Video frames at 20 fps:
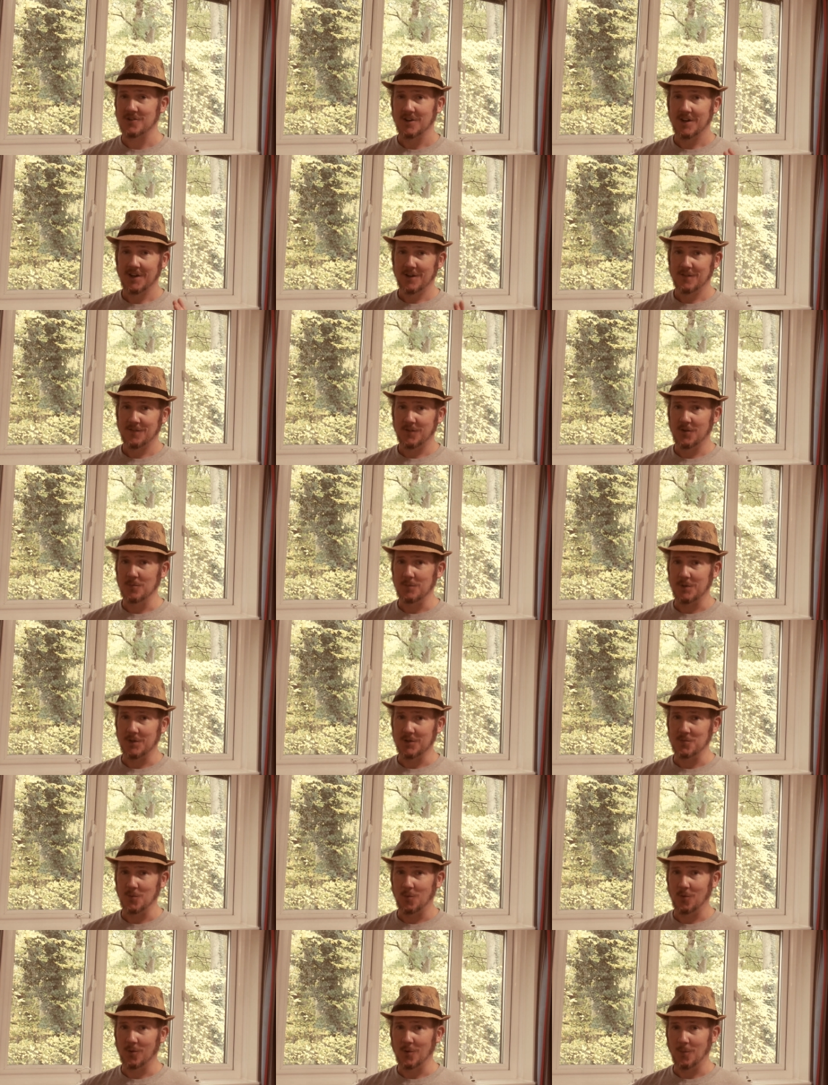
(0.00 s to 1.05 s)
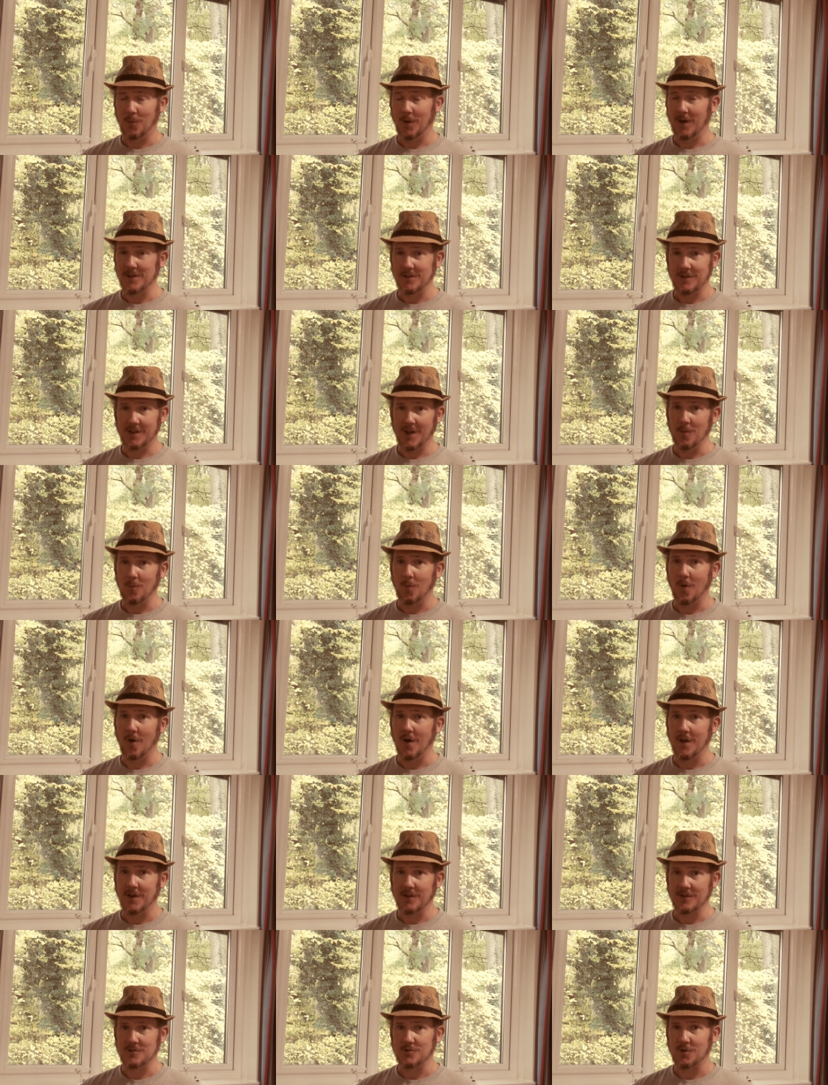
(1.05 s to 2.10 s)
A few minutes walk away, you get
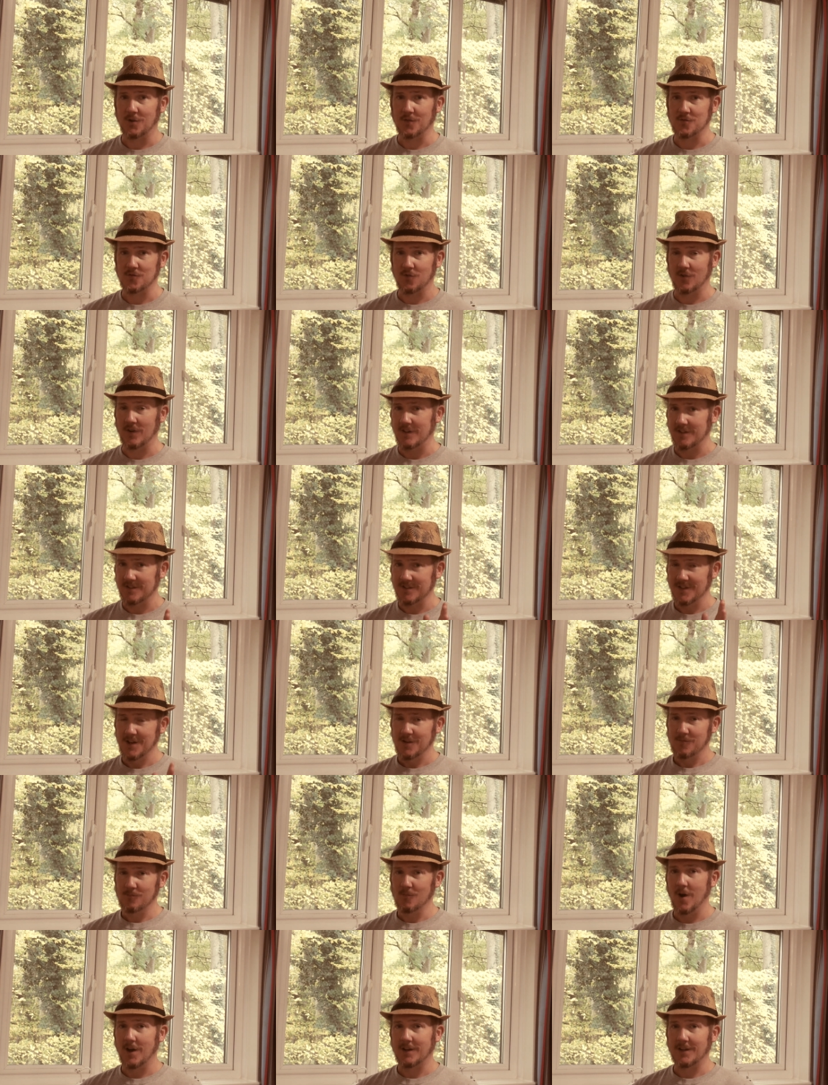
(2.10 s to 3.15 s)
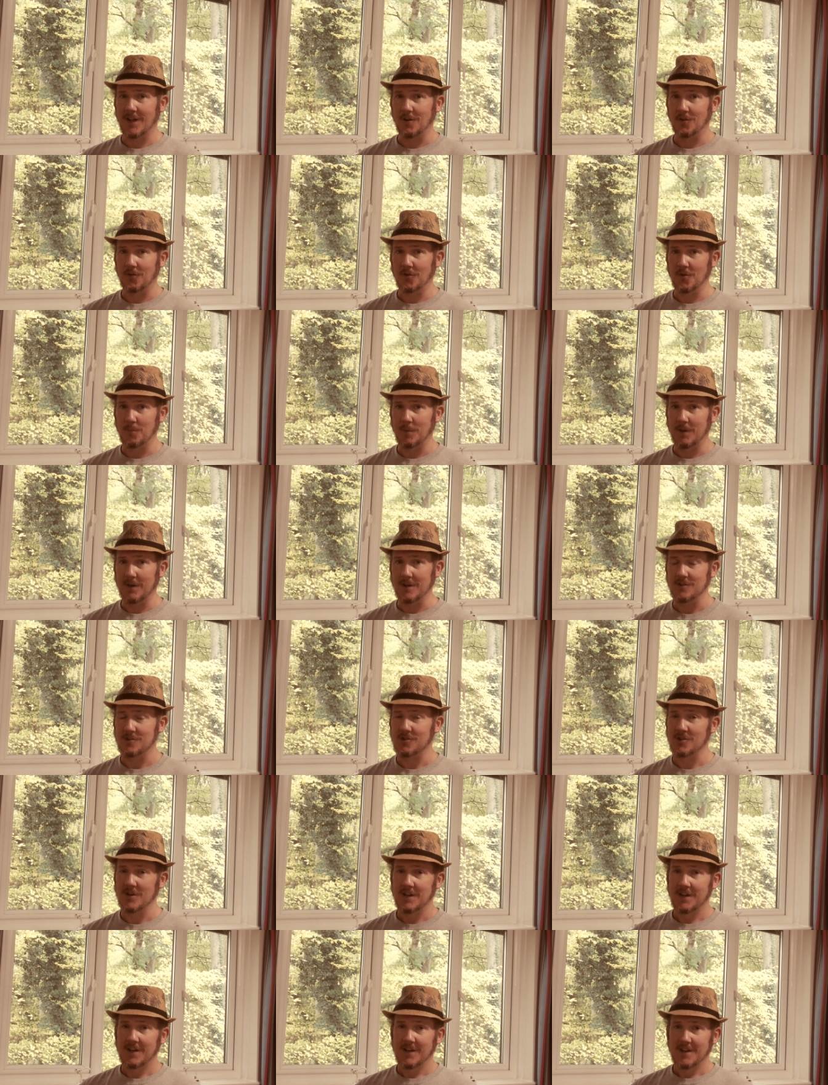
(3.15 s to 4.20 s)
wine, soft drinks, right down on the beach.